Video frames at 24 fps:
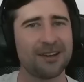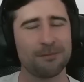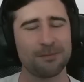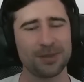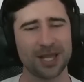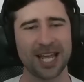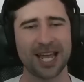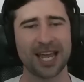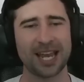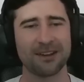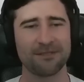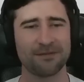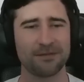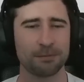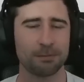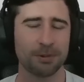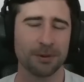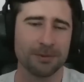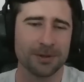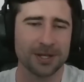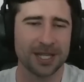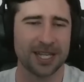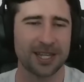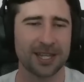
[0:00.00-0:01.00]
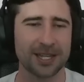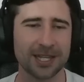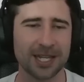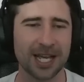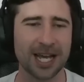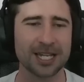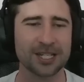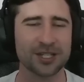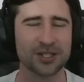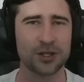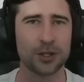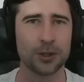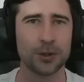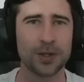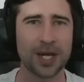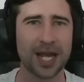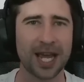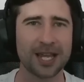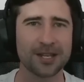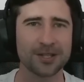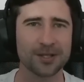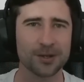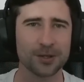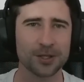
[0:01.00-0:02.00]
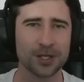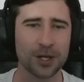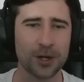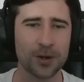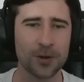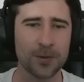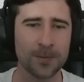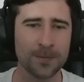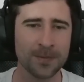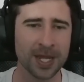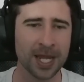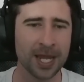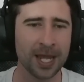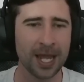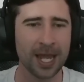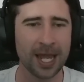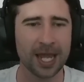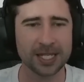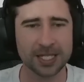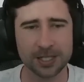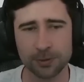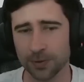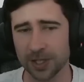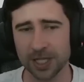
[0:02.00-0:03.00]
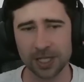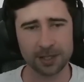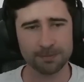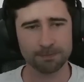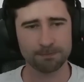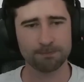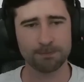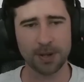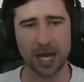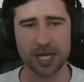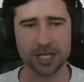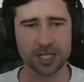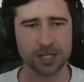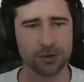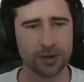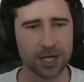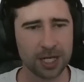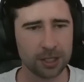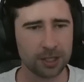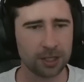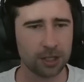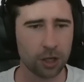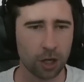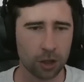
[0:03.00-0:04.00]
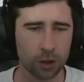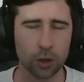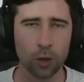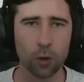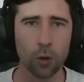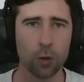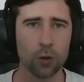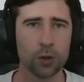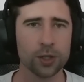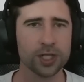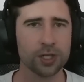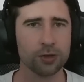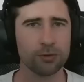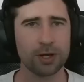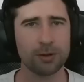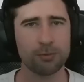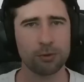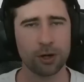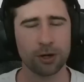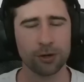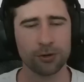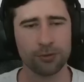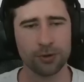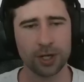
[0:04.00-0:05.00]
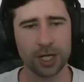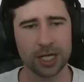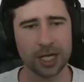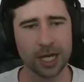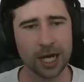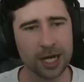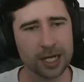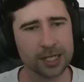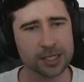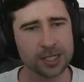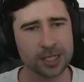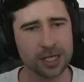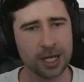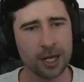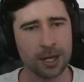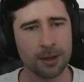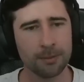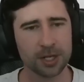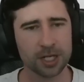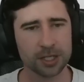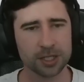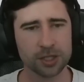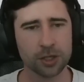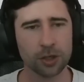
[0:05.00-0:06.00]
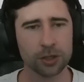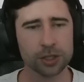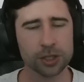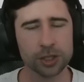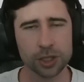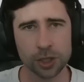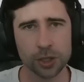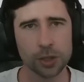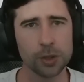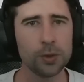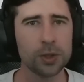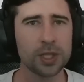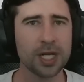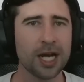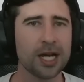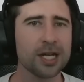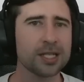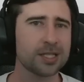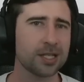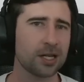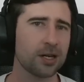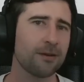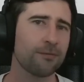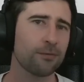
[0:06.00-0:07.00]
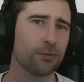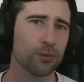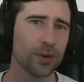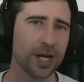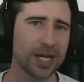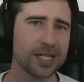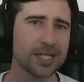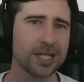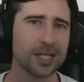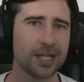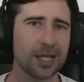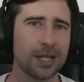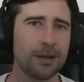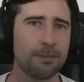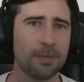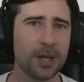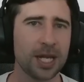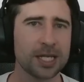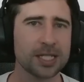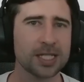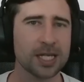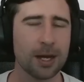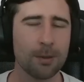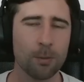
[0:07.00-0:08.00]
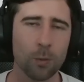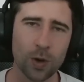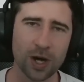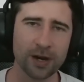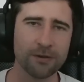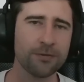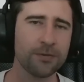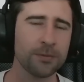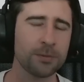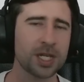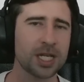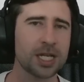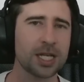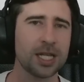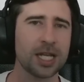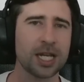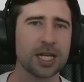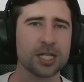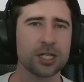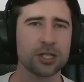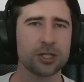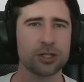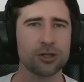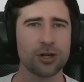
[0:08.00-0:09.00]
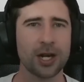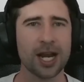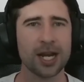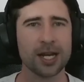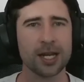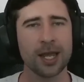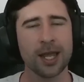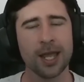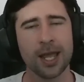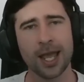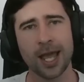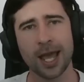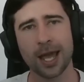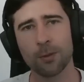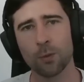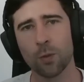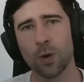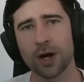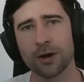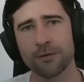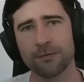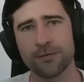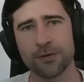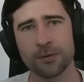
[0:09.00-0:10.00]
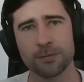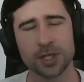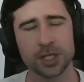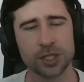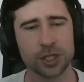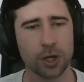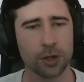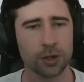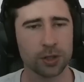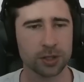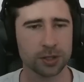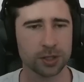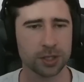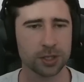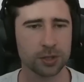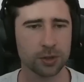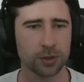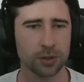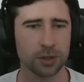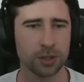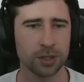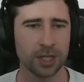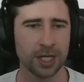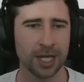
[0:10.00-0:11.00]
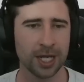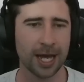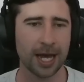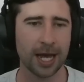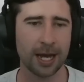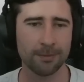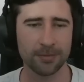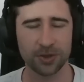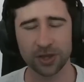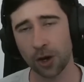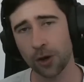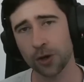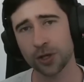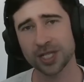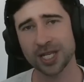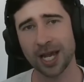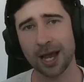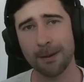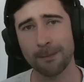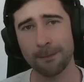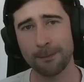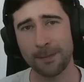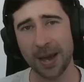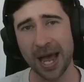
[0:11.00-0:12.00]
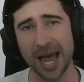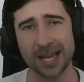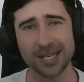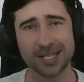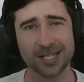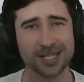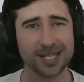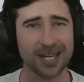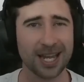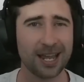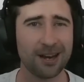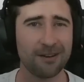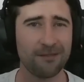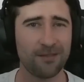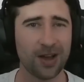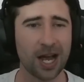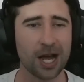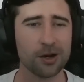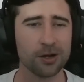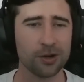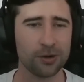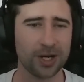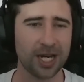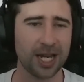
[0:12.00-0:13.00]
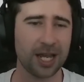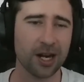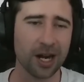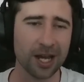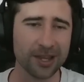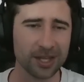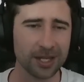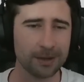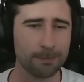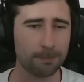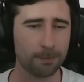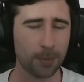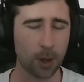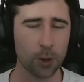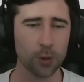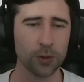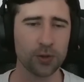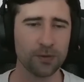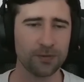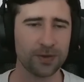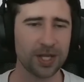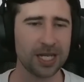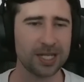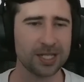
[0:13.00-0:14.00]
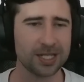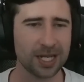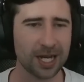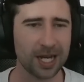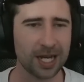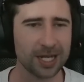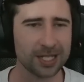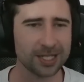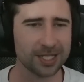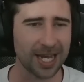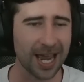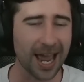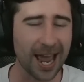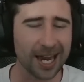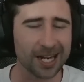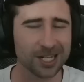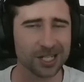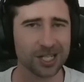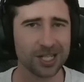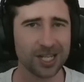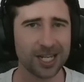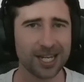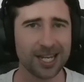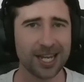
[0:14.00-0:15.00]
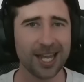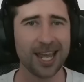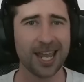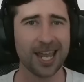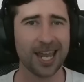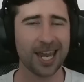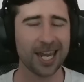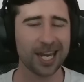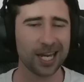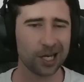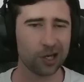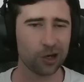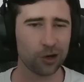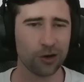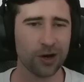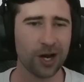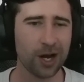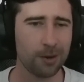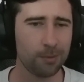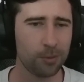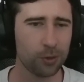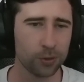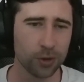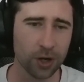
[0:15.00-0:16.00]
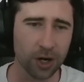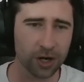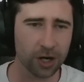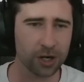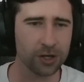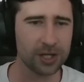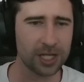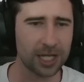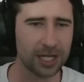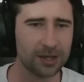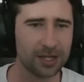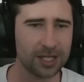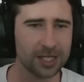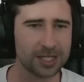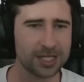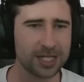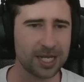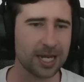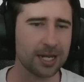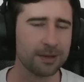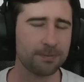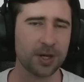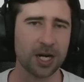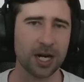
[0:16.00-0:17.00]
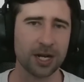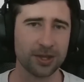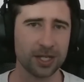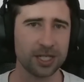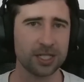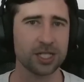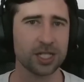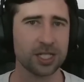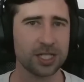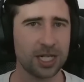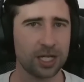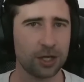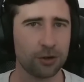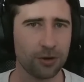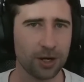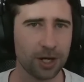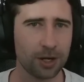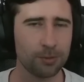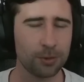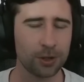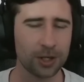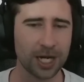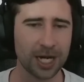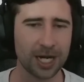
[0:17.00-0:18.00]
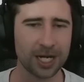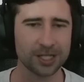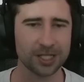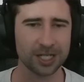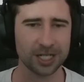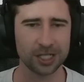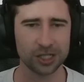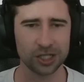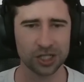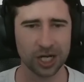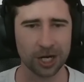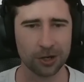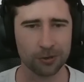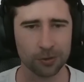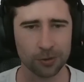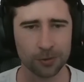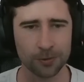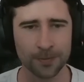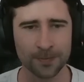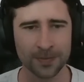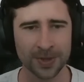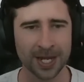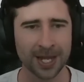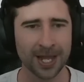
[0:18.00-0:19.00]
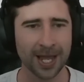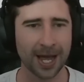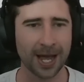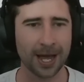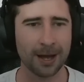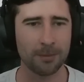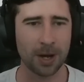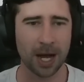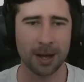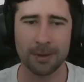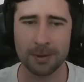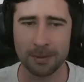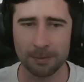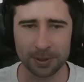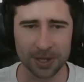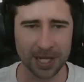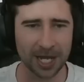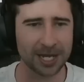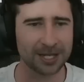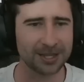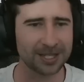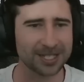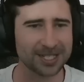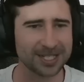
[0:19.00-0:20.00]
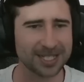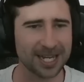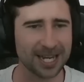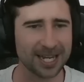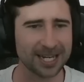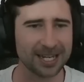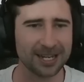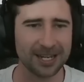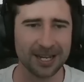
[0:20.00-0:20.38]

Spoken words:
playing for probably the last 2 days or so. It's really based around the, core Cerebro 3 cards, but it's got 2 cards that I've recently picked up, one from the collection track and one from the token store. Those are Bast and Valkyrie, and I think both of these cards are actually incredible, not only in this deck, but I think just incredible cards in general. I've been playing this deck